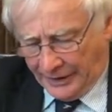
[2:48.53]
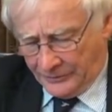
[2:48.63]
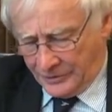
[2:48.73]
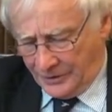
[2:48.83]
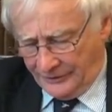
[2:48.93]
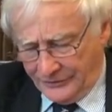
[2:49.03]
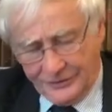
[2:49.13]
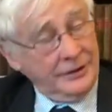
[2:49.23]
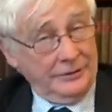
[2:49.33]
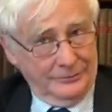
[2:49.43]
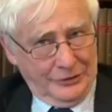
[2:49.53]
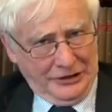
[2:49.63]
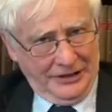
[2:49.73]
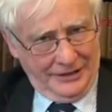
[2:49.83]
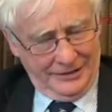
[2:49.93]
EmDrive does not
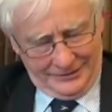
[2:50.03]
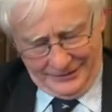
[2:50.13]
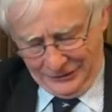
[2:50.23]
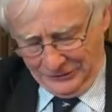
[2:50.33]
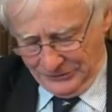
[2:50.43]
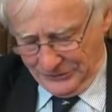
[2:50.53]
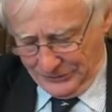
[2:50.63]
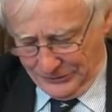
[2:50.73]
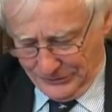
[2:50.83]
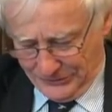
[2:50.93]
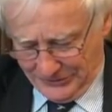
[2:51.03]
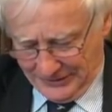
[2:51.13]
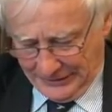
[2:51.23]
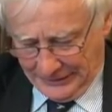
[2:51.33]
break Newton's laws.